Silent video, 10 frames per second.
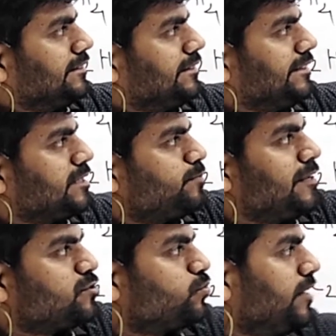6
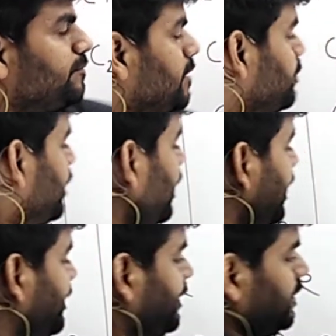plus 2, it will be
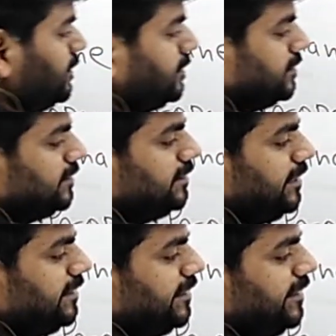8.
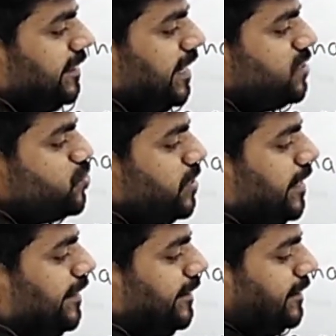C3
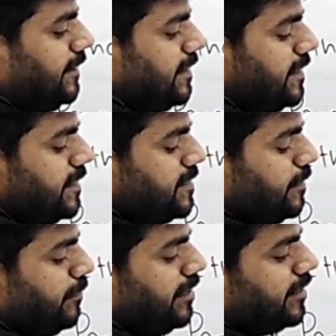H8.
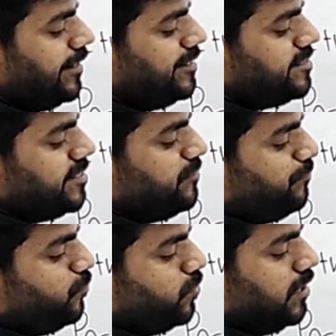Similarly, we
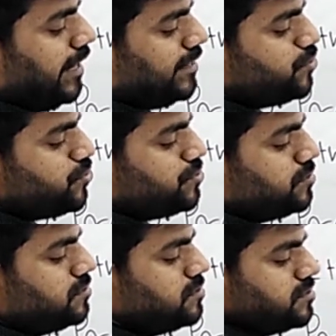have to add
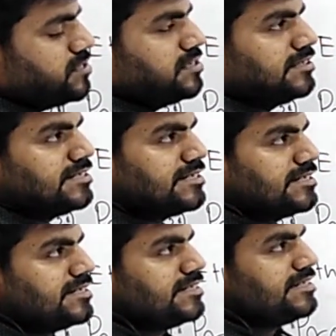2 extra.